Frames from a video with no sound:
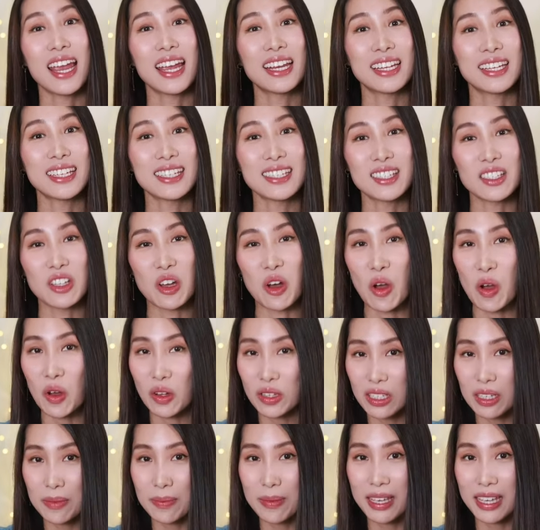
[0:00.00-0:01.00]
It is the
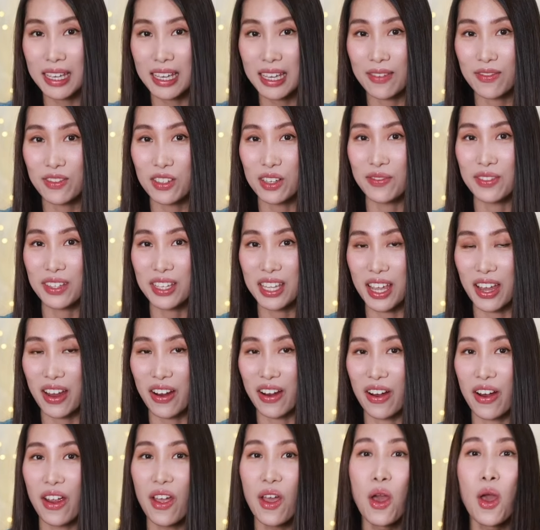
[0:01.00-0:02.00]
ultimate gift of the
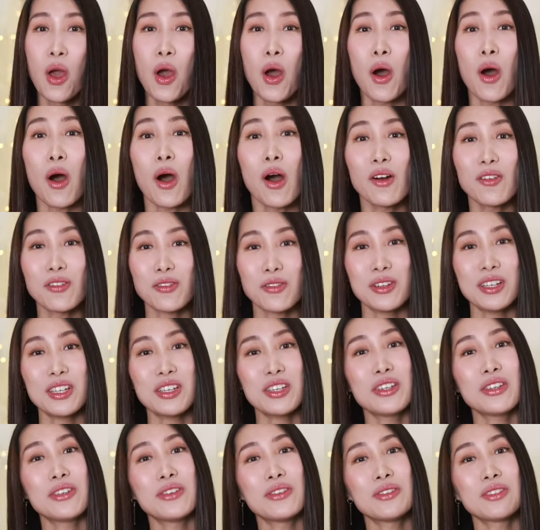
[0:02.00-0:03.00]
year offering
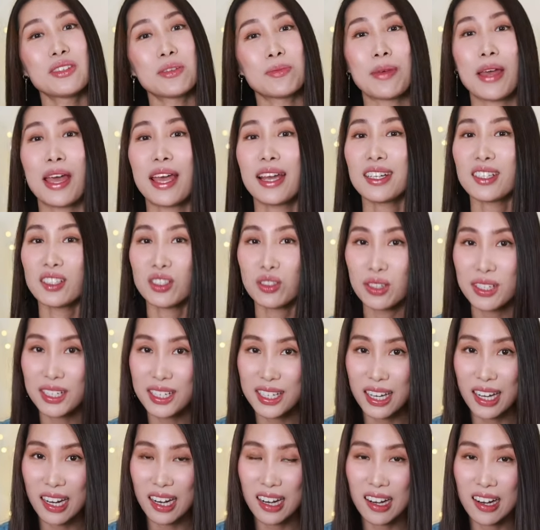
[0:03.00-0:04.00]
you some extra
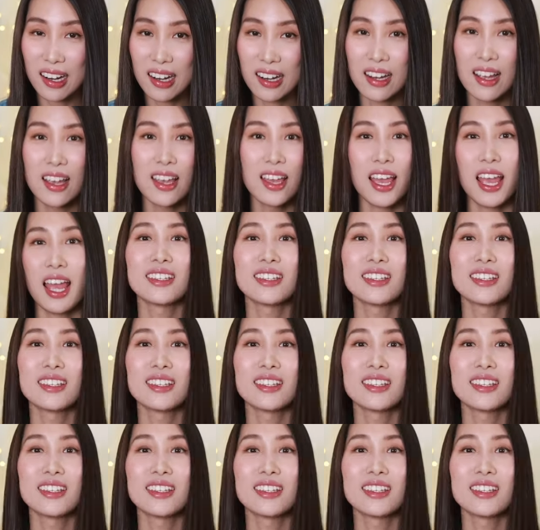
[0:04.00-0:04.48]
care,